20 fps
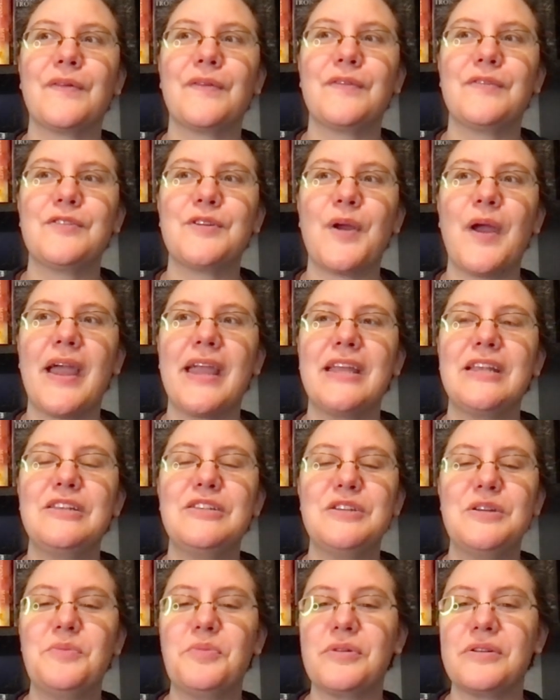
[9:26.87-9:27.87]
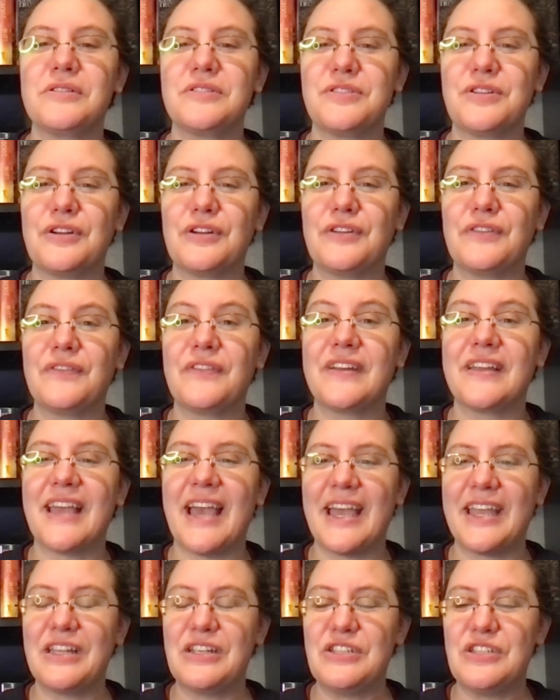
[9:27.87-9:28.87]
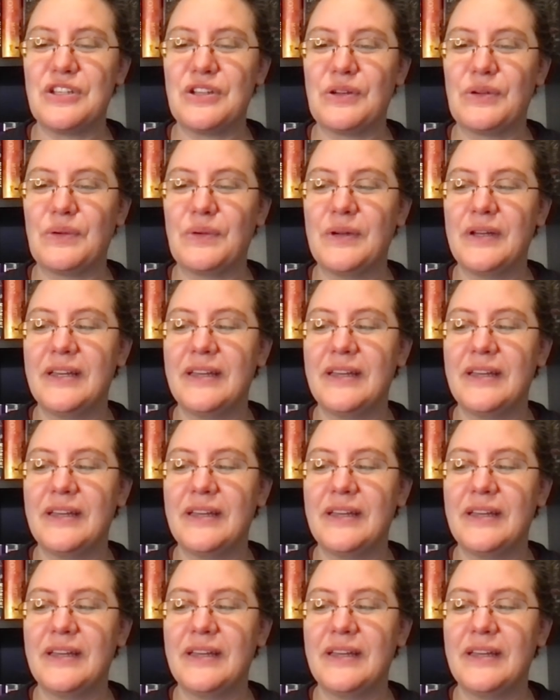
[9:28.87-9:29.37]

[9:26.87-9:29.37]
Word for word: trying to preserve kaiju